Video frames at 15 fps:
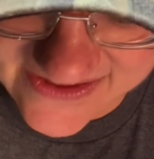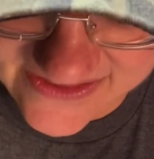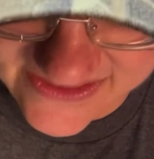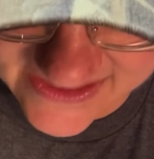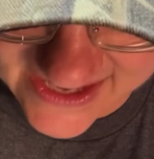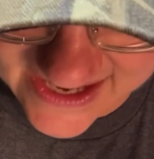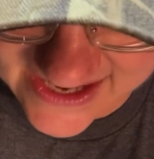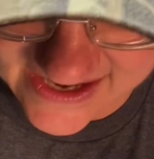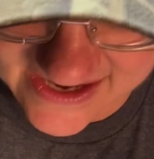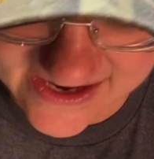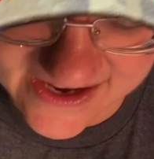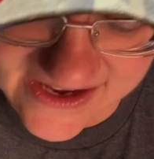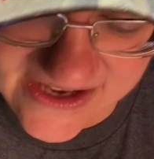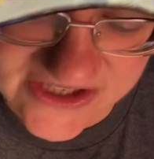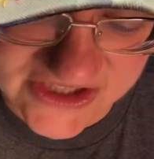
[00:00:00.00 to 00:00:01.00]
They
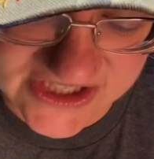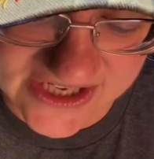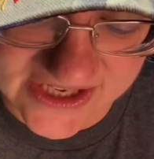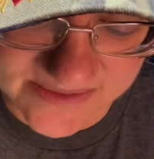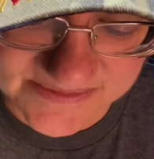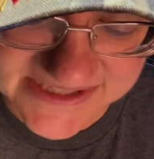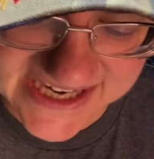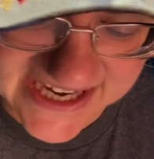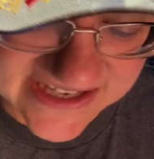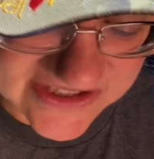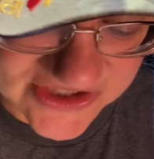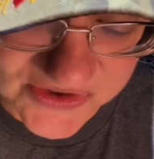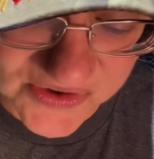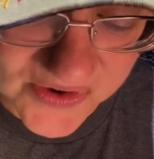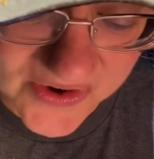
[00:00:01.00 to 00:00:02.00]
shall obtain
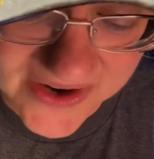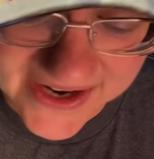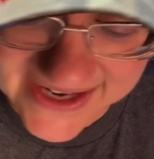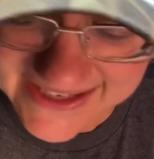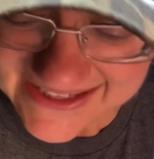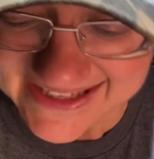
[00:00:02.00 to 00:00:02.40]
joy and